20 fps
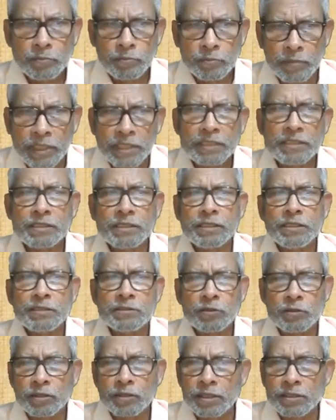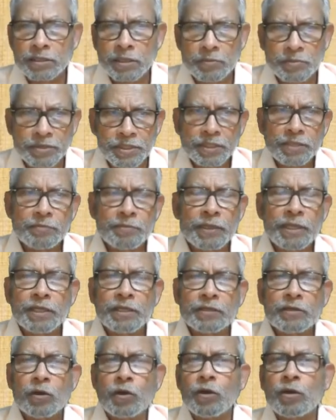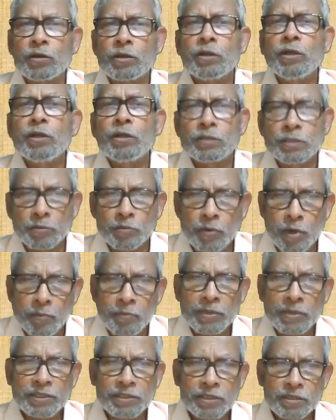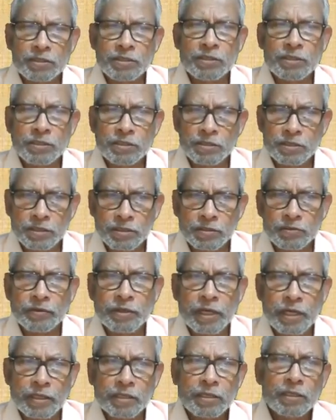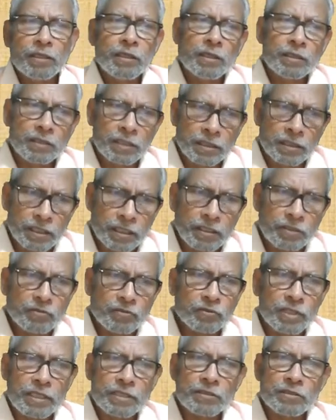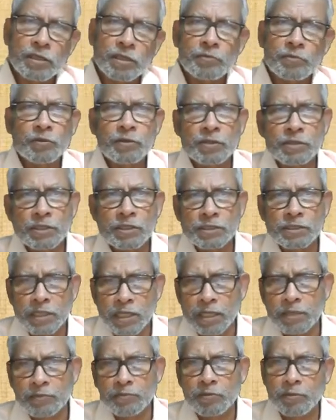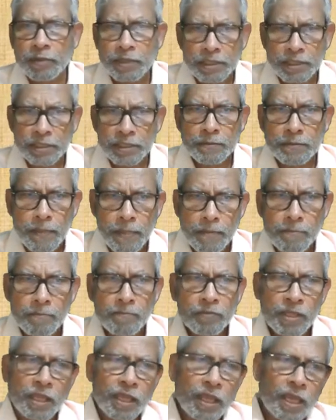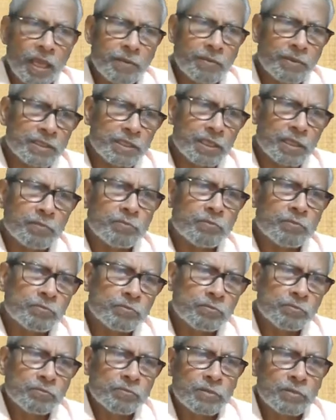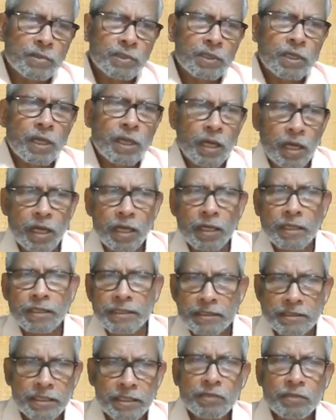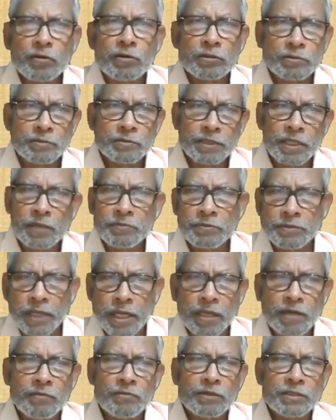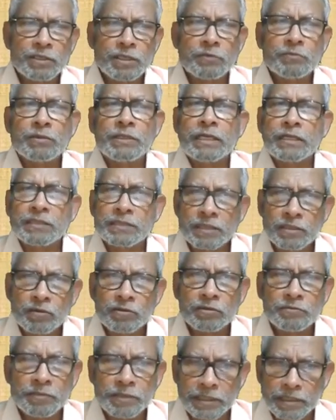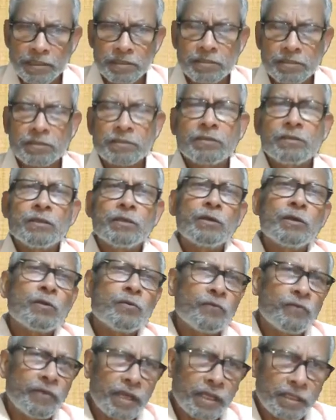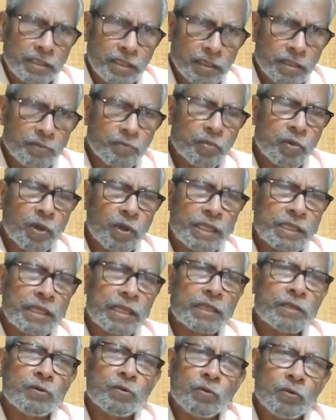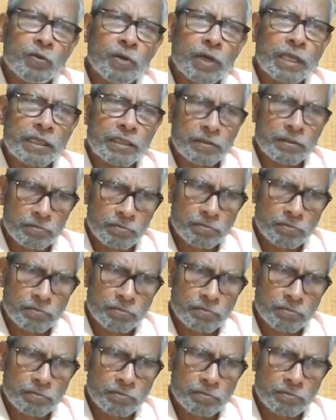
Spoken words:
medicines or some treatment or some compensation is required, that insurance corporations are providing. They have some ESI hospital. They have tie up with some ESI hospitals where the employee can go and